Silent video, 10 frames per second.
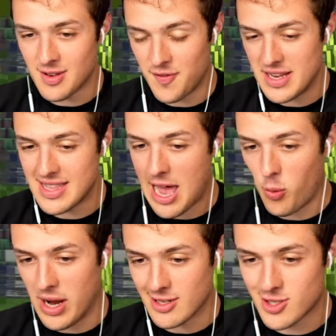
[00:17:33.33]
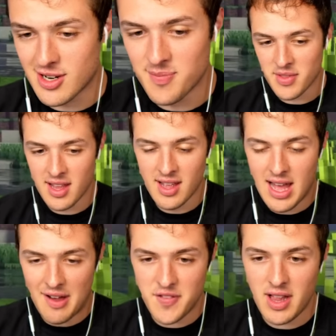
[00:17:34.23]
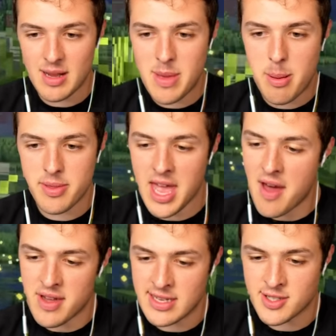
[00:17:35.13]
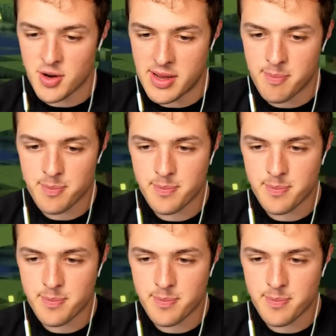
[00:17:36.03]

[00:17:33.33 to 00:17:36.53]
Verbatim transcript: defeat that witch. I feel like maybe they have a history.